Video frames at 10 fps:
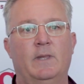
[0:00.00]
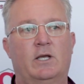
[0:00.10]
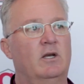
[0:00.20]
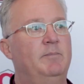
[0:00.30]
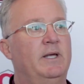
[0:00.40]

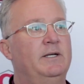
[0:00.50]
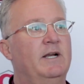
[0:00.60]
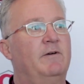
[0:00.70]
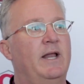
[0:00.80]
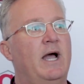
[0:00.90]
it could have been a
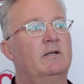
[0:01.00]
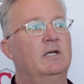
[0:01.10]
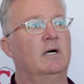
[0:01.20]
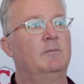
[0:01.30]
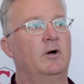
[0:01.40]
different
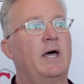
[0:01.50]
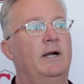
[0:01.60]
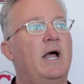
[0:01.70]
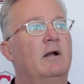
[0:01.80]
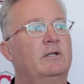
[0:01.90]
outcome, or not
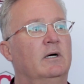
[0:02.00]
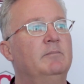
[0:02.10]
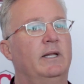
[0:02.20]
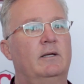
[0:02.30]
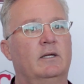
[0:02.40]
an
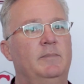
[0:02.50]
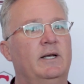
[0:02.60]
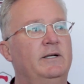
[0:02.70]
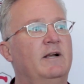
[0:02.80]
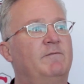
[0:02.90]
outcome, but it could have
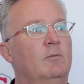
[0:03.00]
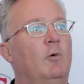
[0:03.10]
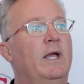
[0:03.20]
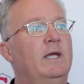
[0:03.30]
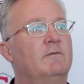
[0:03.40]
been a different
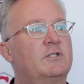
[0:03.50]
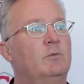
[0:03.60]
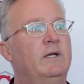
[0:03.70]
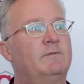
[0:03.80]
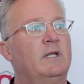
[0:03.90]
way of
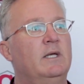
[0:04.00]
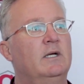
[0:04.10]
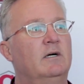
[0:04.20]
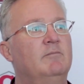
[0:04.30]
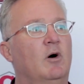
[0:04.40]
swift,
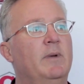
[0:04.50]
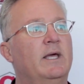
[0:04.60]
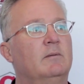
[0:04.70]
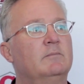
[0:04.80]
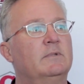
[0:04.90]
of
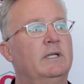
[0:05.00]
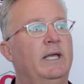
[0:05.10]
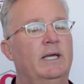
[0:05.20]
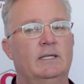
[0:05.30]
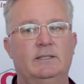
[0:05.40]
momentum,
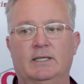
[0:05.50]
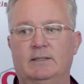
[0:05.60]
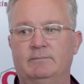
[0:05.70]
and